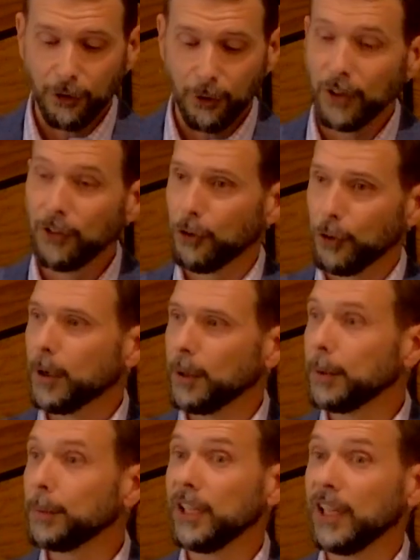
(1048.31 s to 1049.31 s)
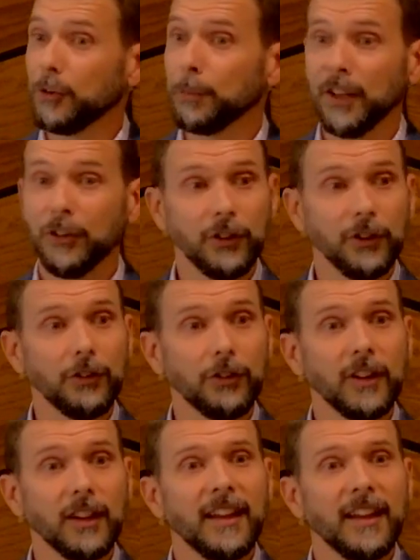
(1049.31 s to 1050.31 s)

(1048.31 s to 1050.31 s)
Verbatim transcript: the ones that are probably asbestos.